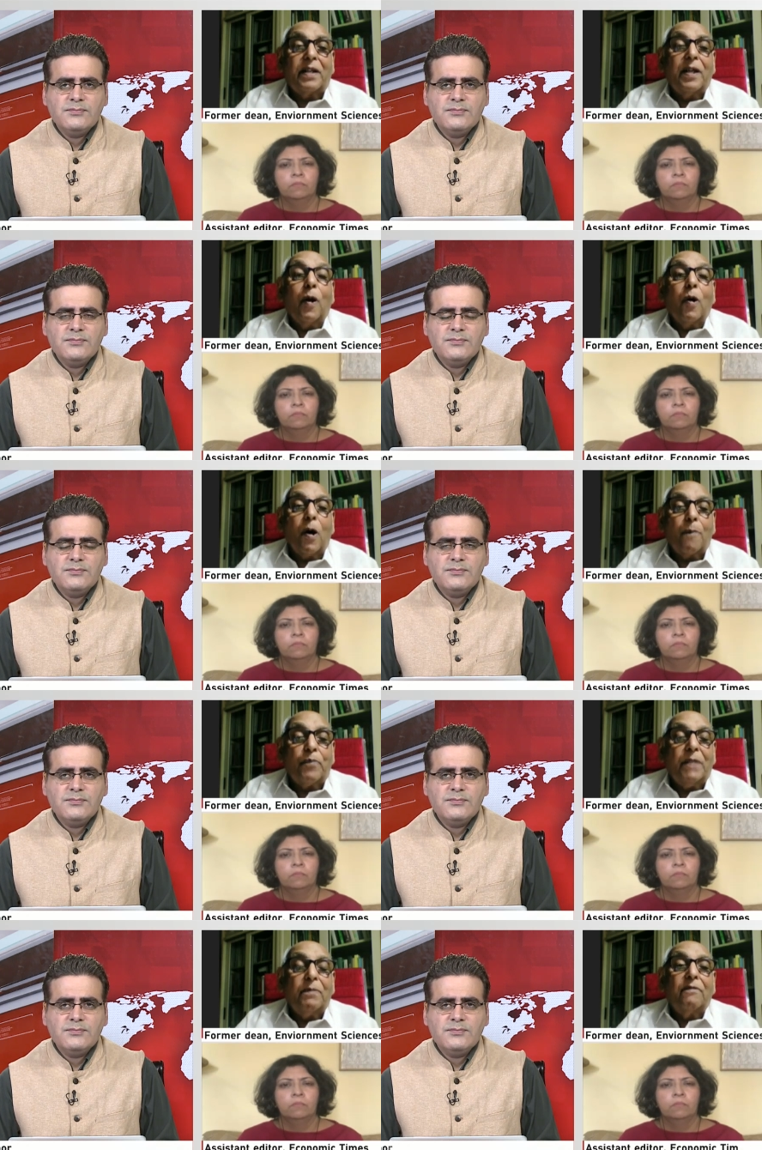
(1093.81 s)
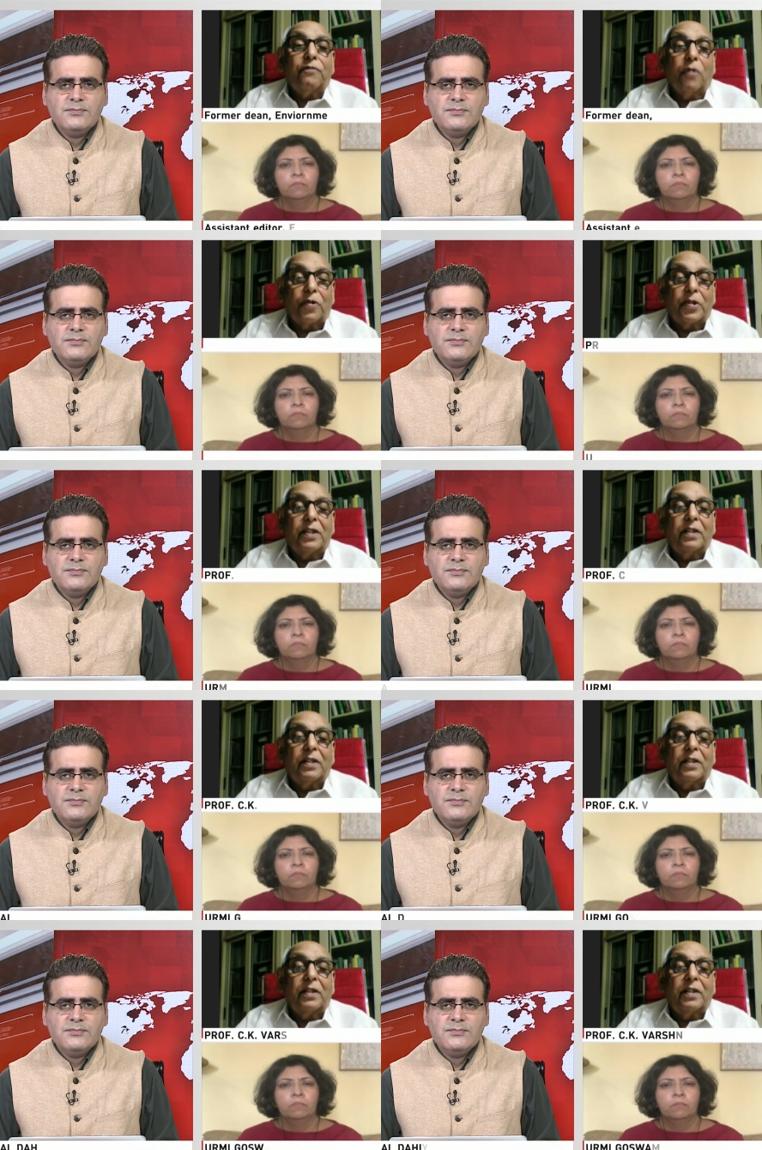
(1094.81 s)
Speaker 1: optimum
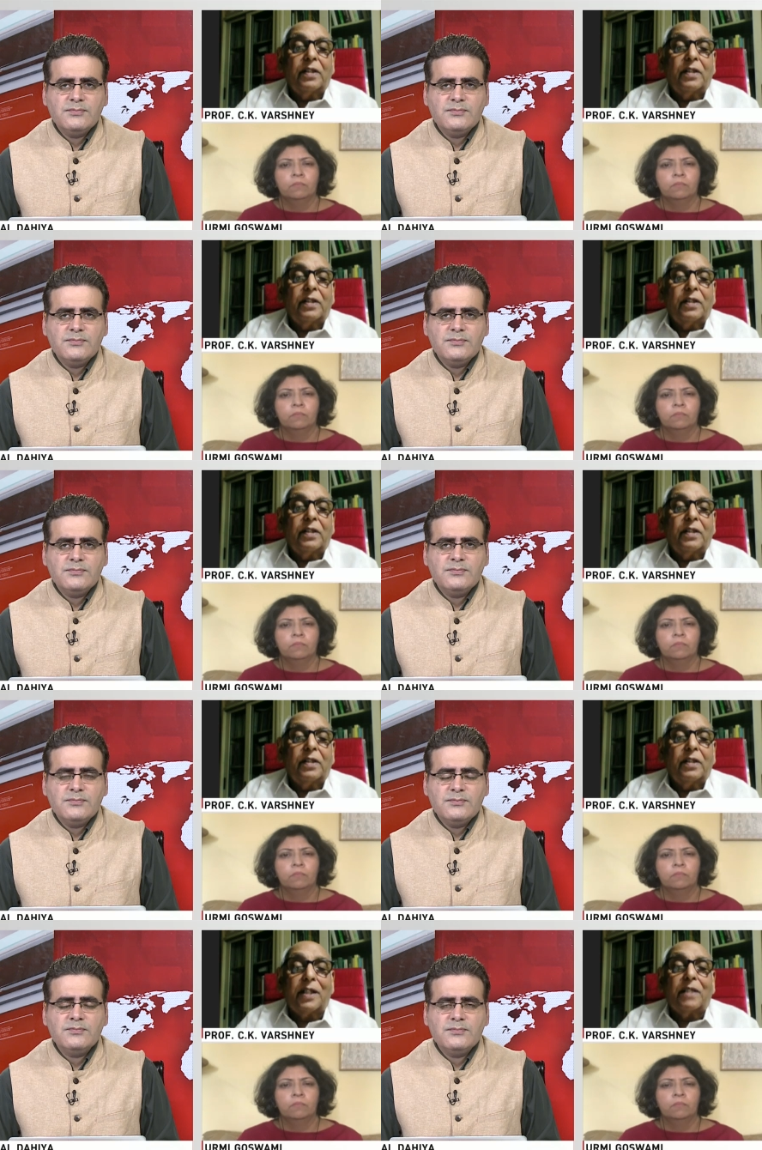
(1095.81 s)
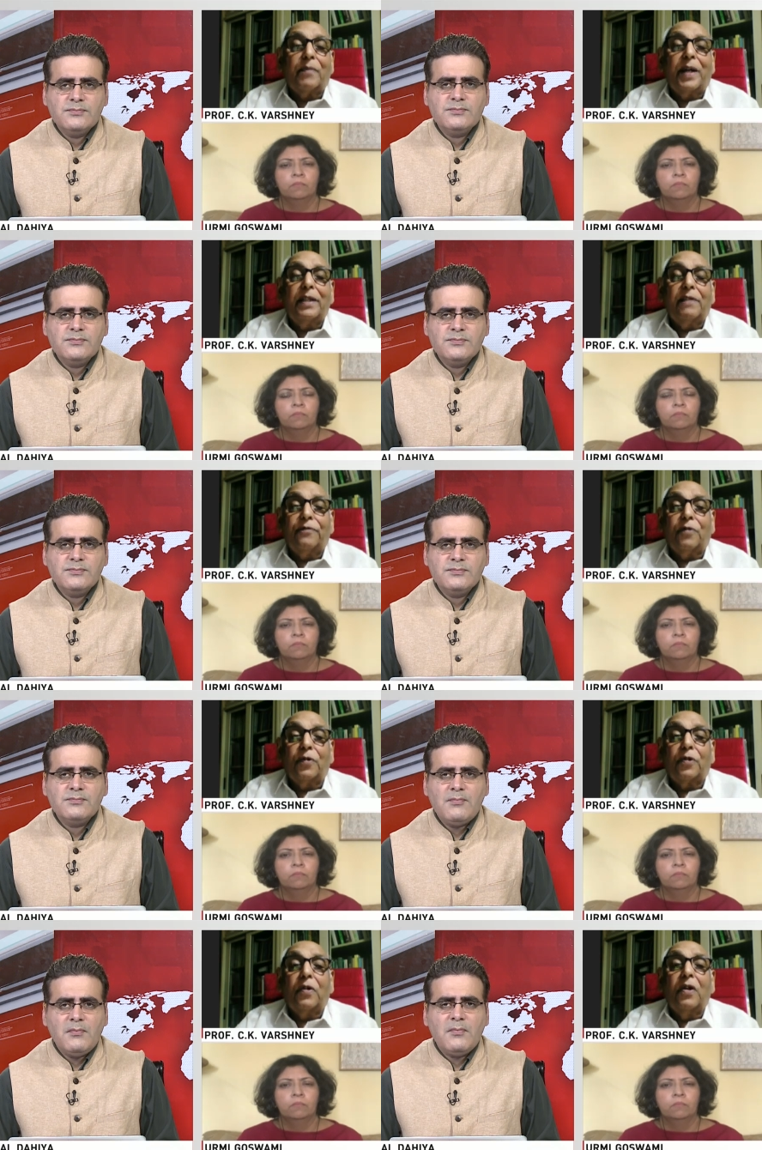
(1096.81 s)
photosynthesis to take place by the
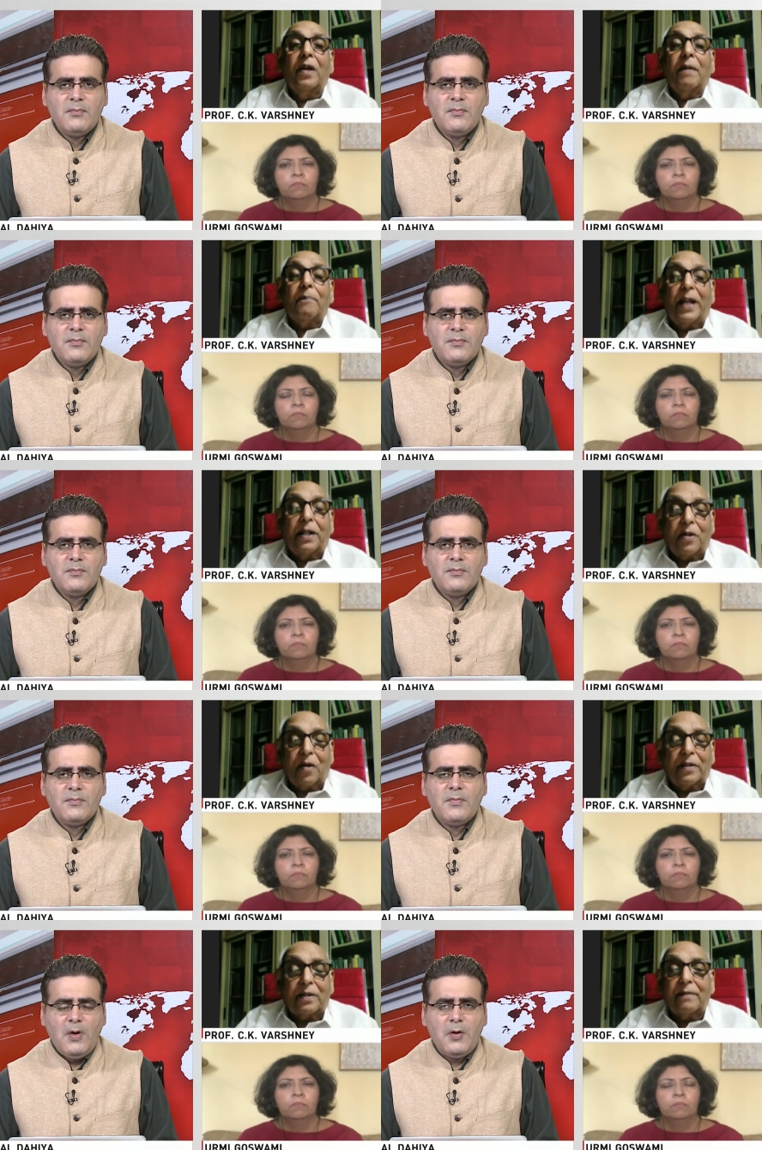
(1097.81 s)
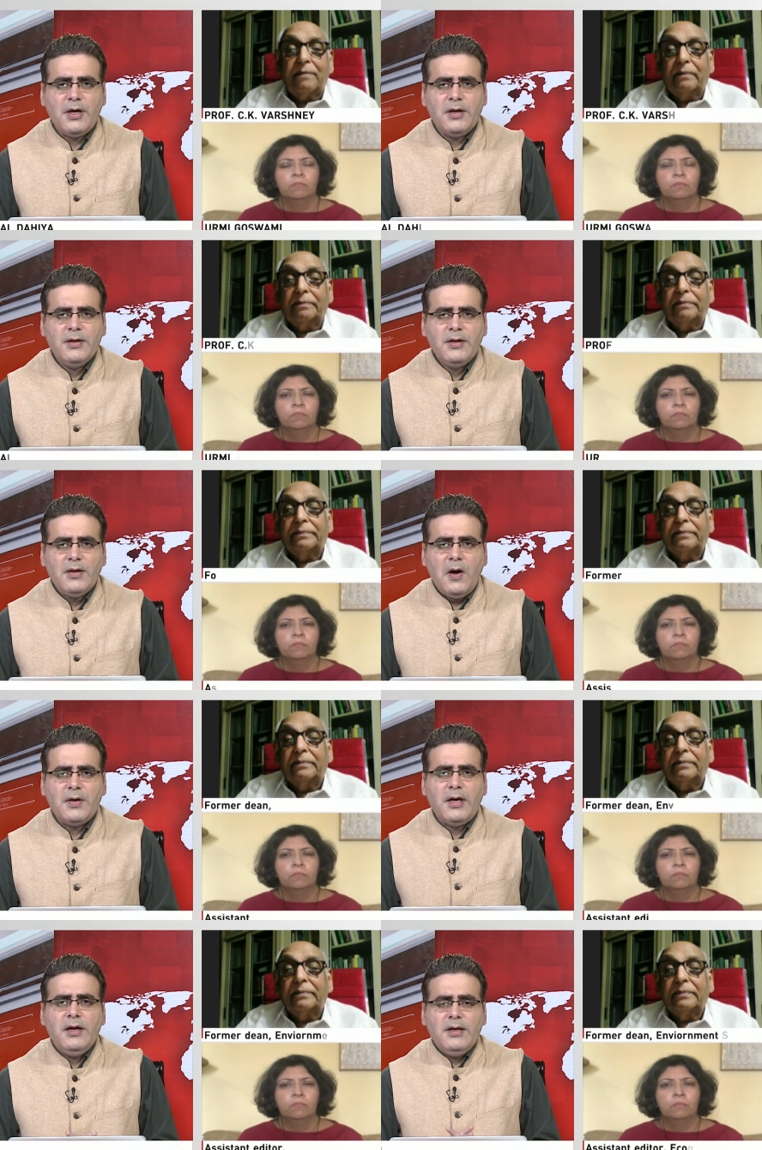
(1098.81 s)
photo planktons.
Speaker 2: Okay.
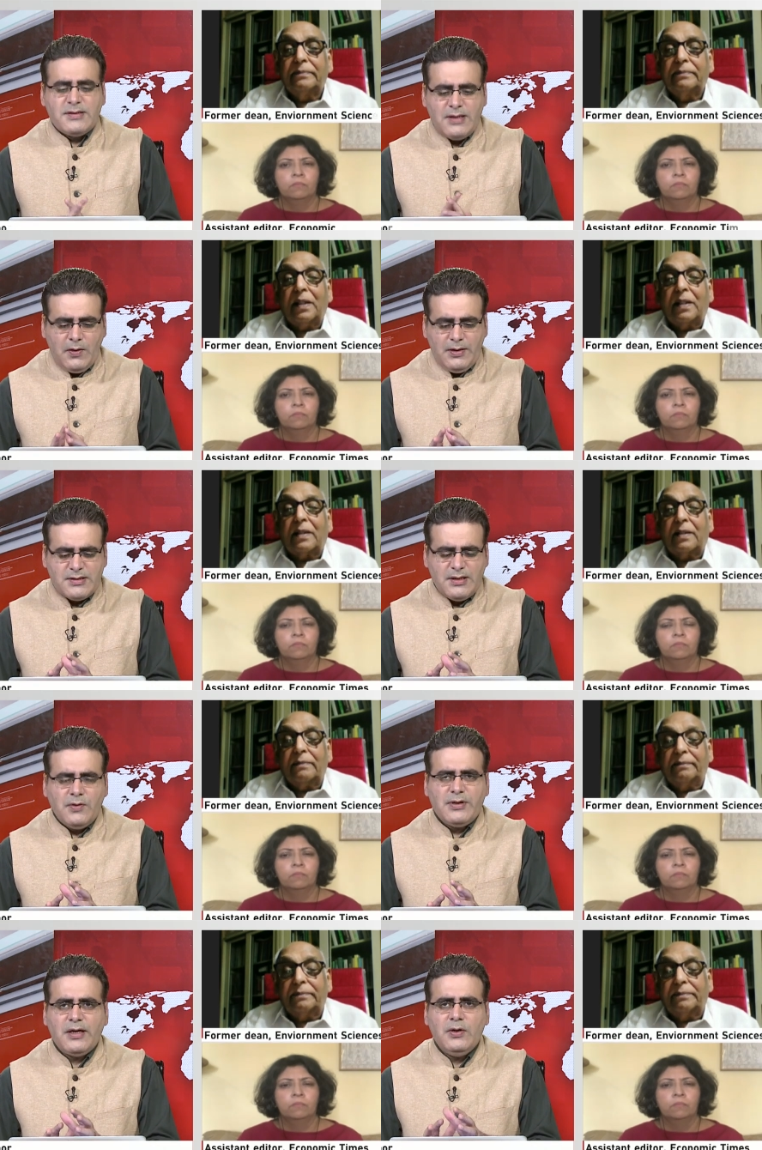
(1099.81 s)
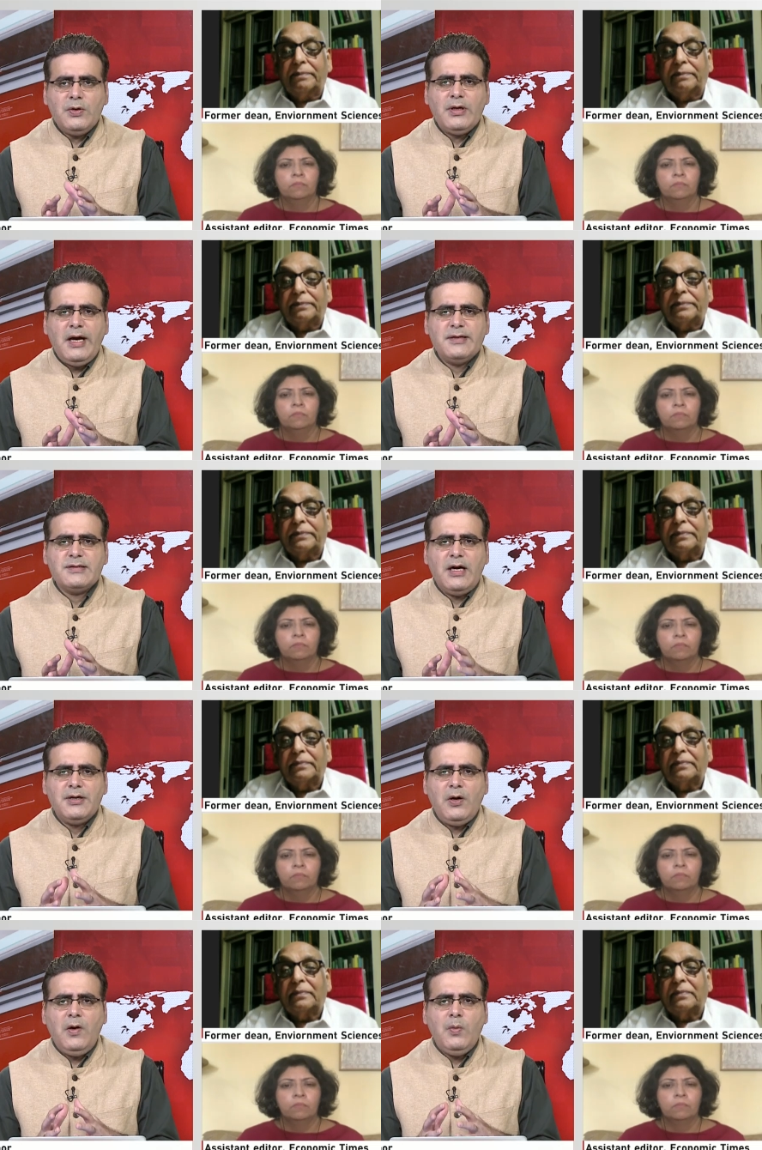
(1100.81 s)
Okay, let's now let's now take a look at uh, you
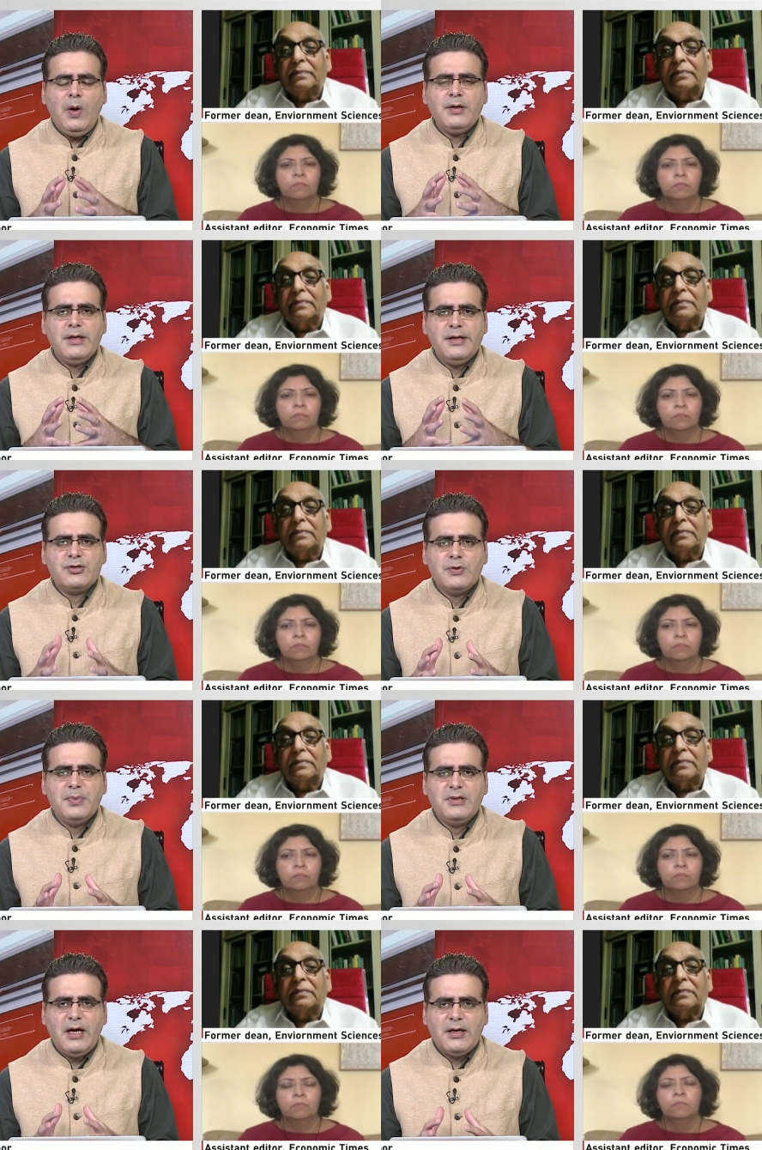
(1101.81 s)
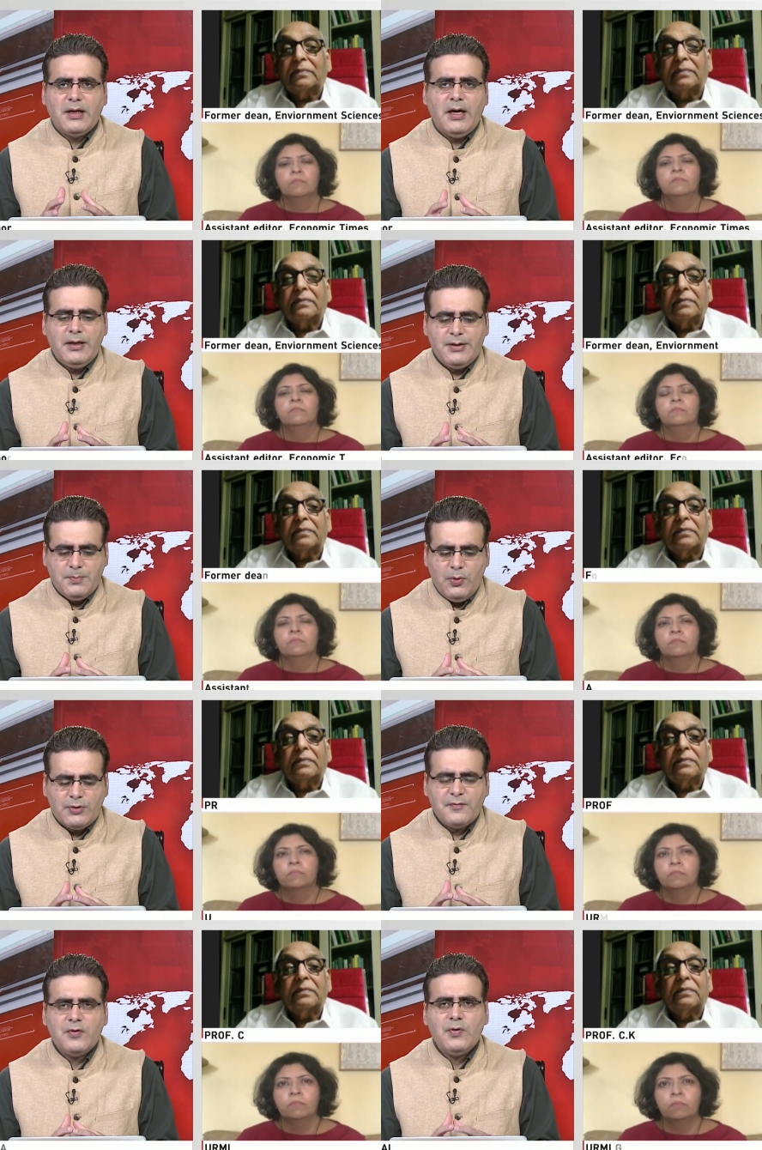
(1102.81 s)
know what needs to be done. Uh, both of you